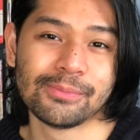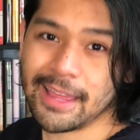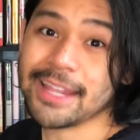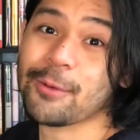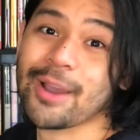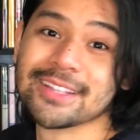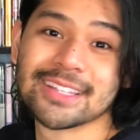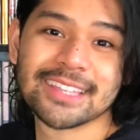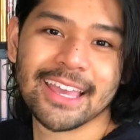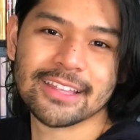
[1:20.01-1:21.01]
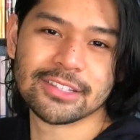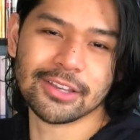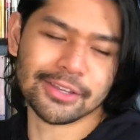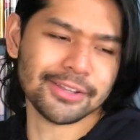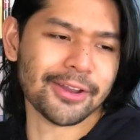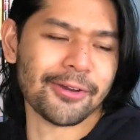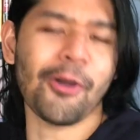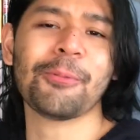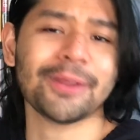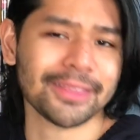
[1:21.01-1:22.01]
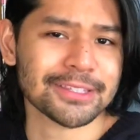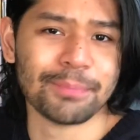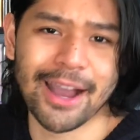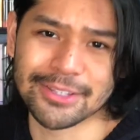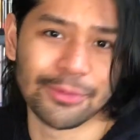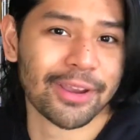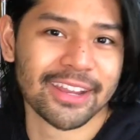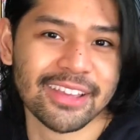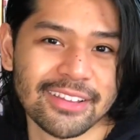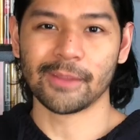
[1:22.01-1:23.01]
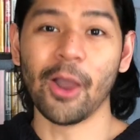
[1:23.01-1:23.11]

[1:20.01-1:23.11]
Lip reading: Anyways, let's get to, you know, opening this box already.